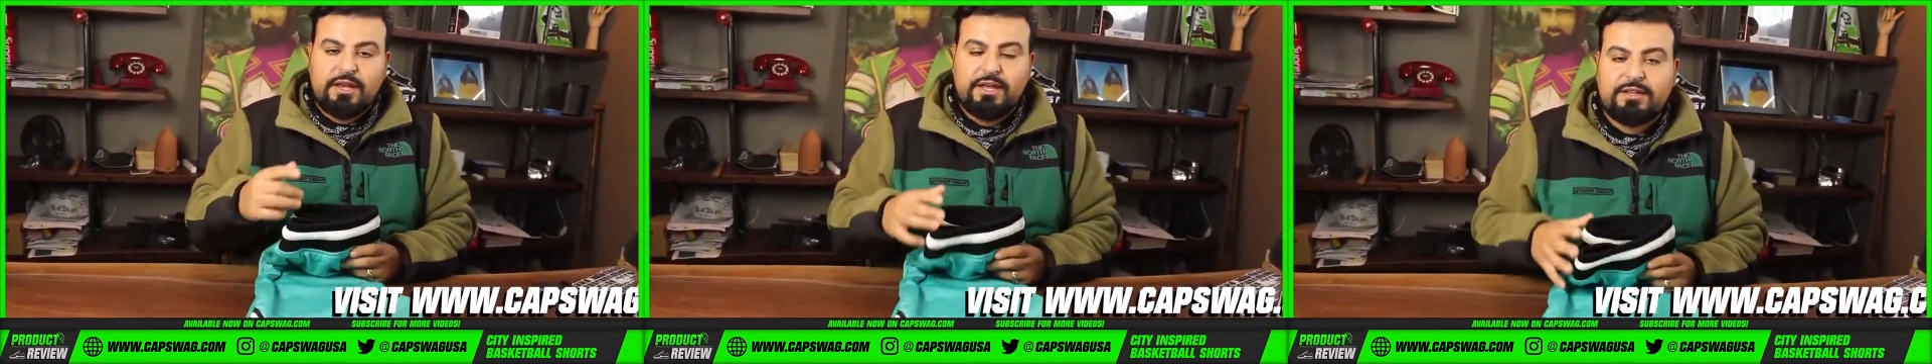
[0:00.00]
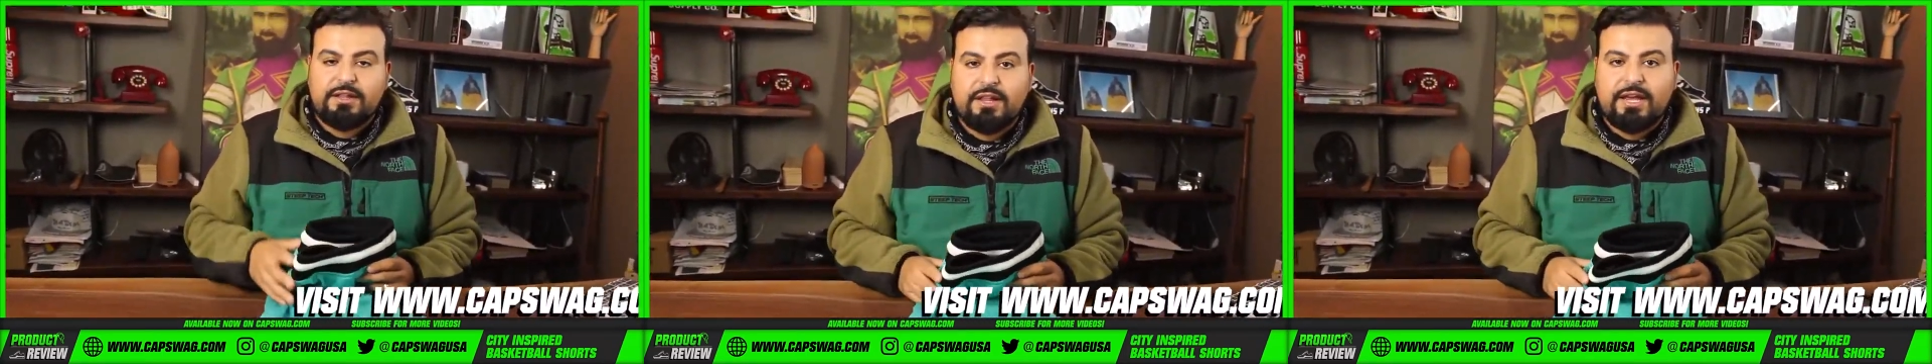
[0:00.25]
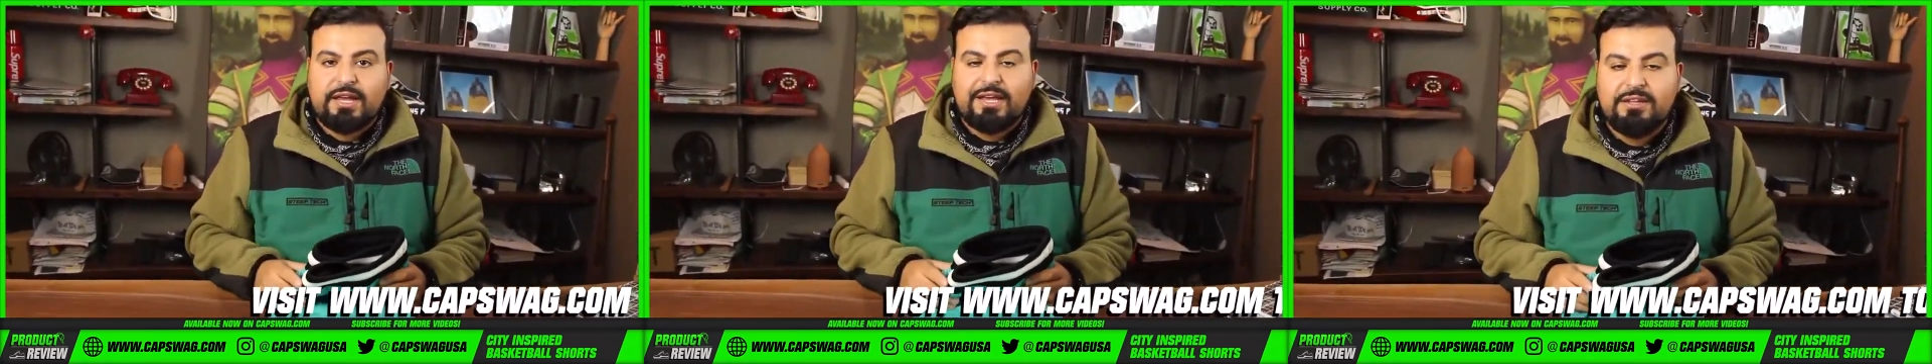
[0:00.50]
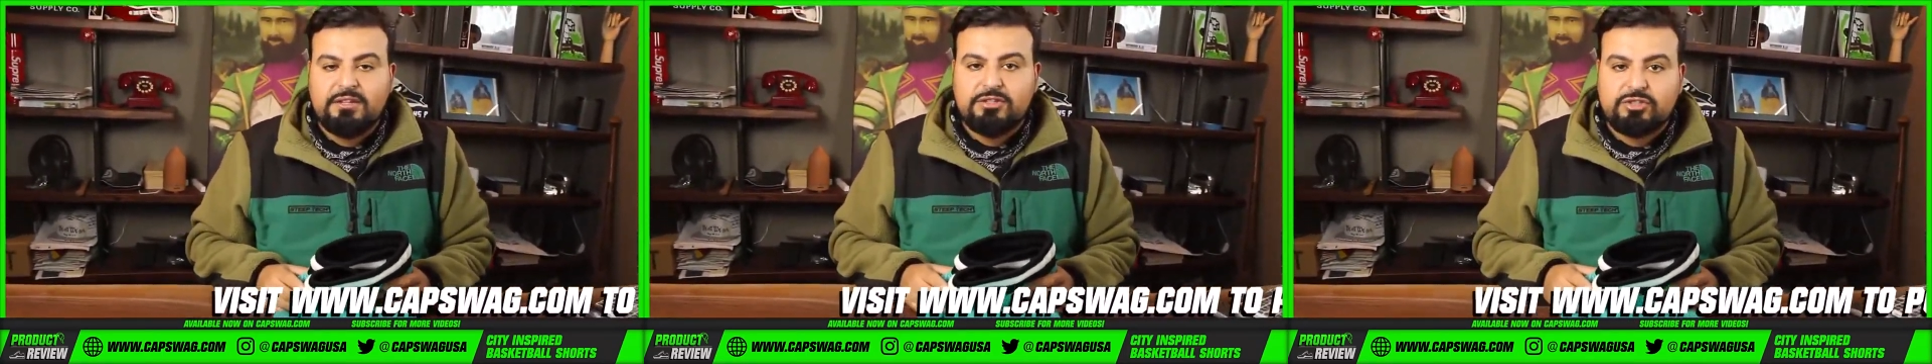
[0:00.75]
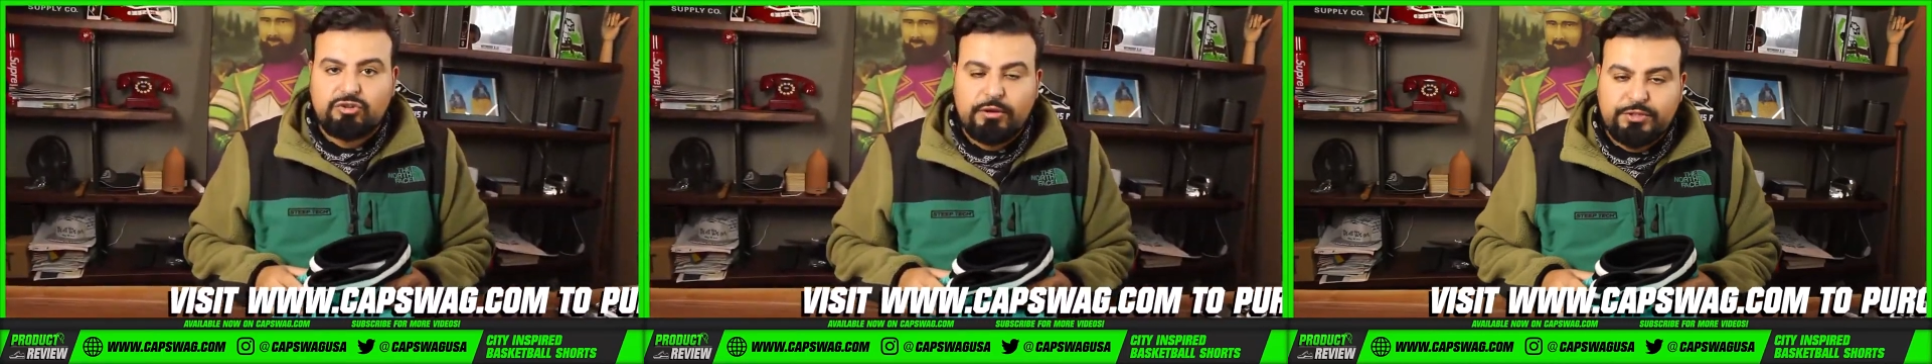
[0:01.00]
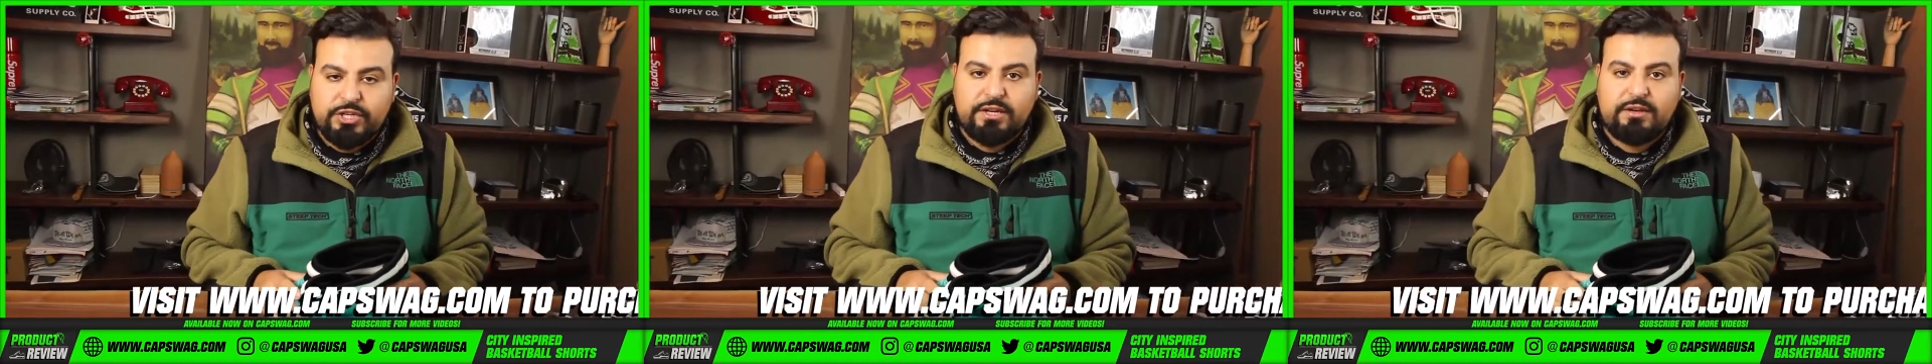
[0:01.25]
hit the link in the
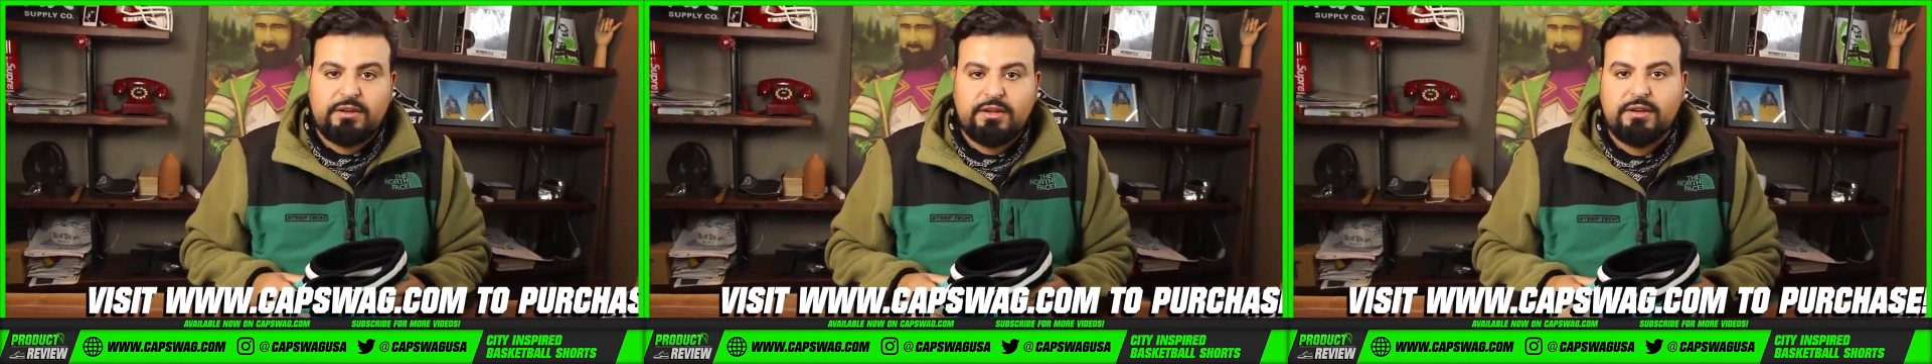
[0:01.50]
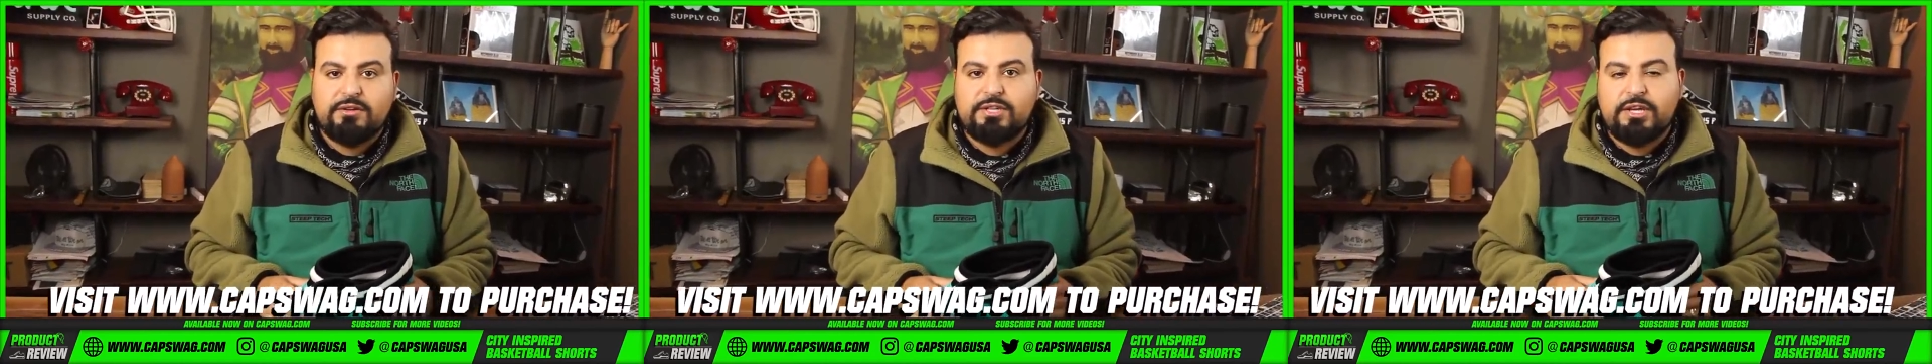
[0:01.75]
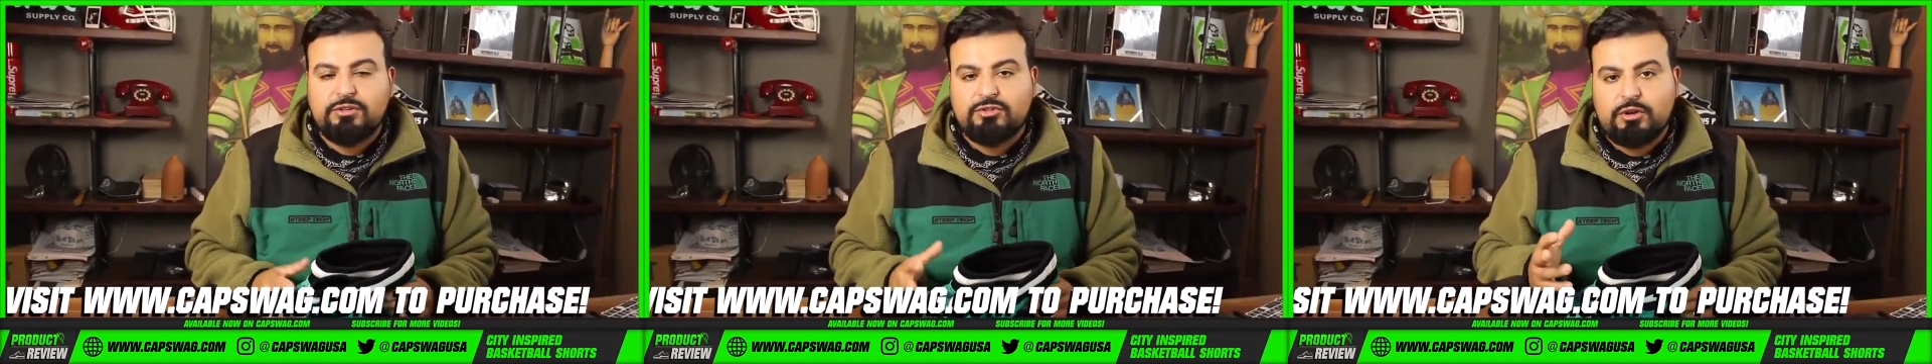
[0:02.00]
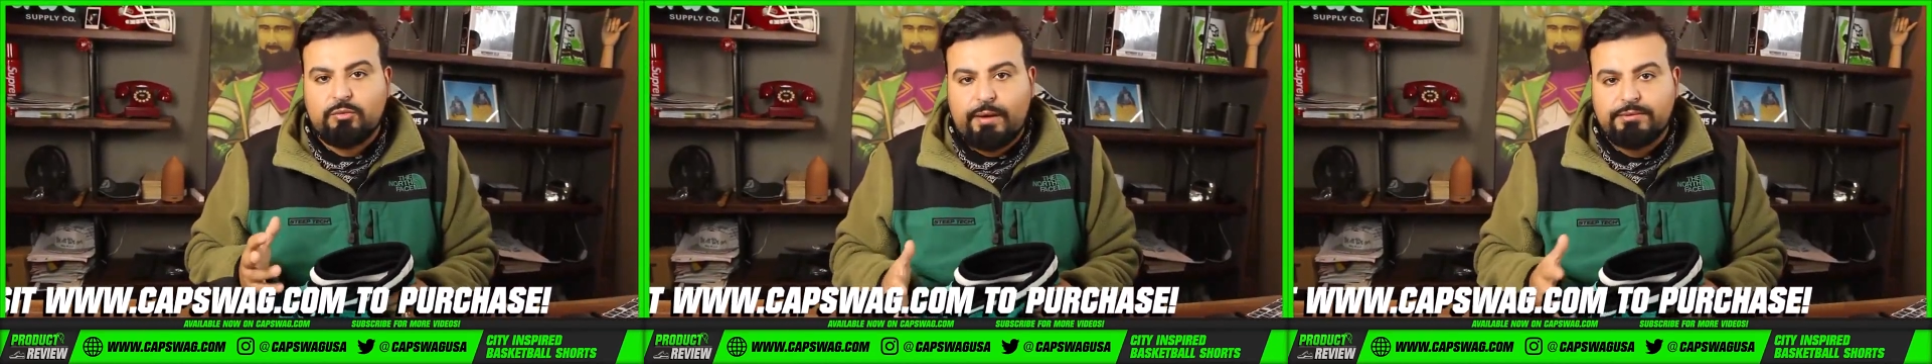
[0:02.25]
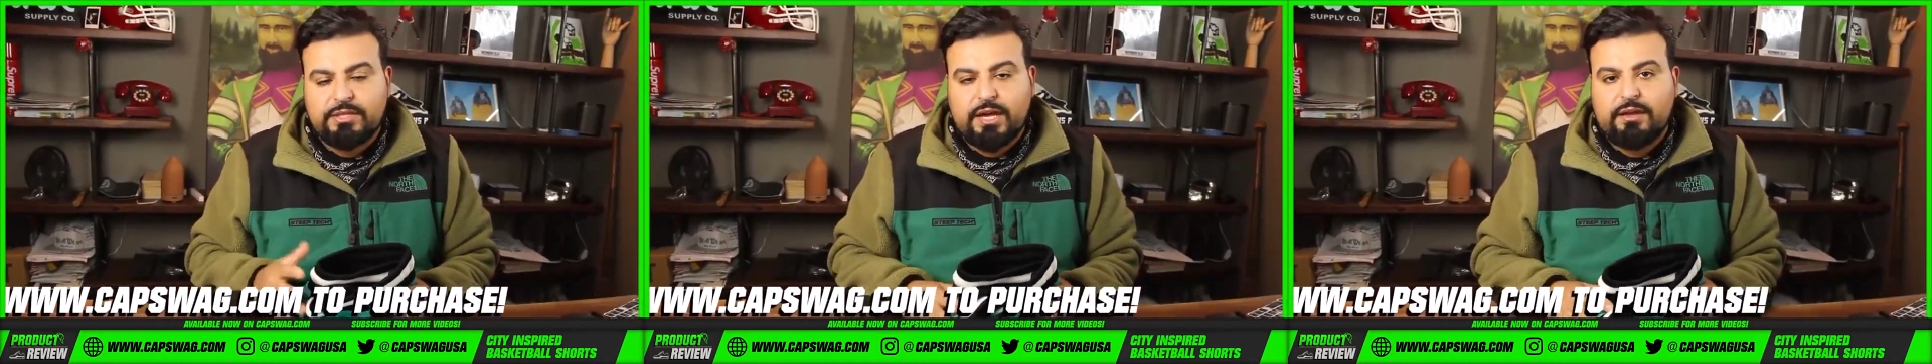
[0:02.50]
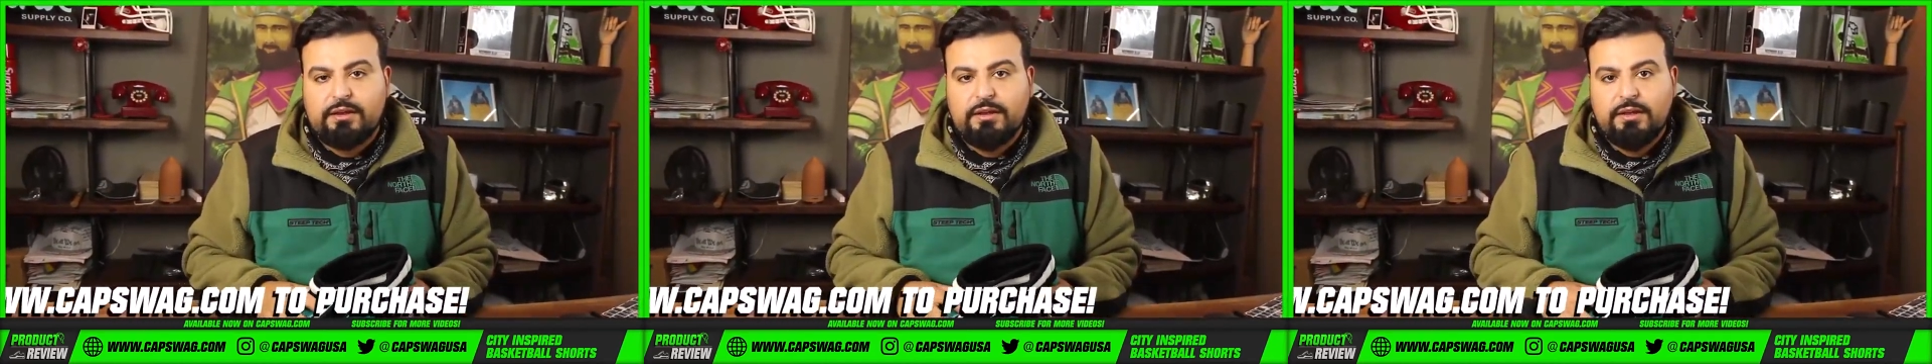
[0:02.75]
description. It'll take you to the
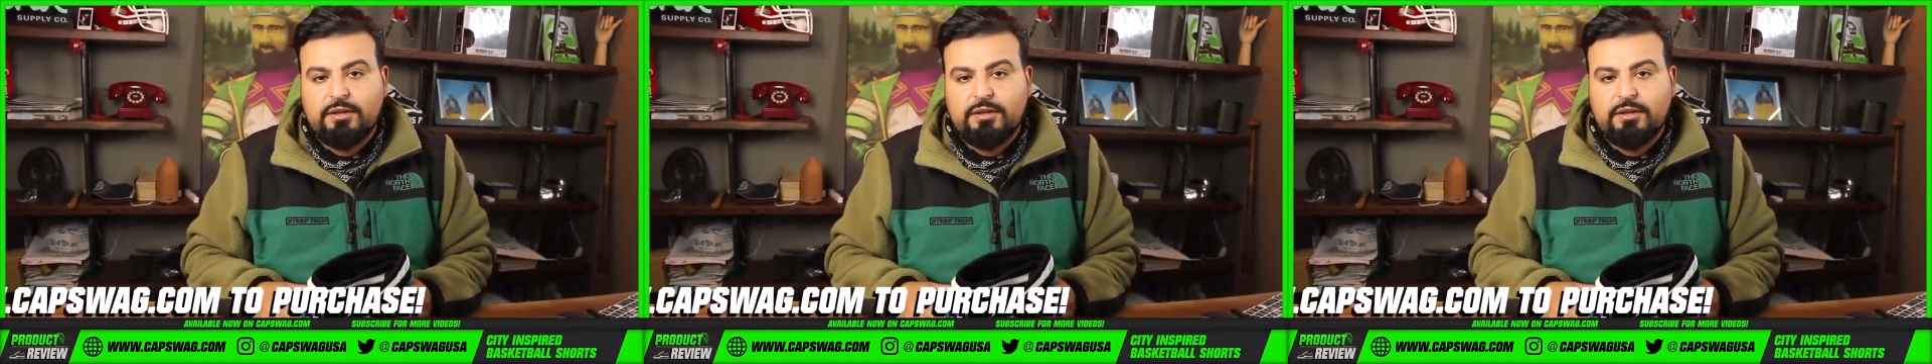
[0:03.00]
website.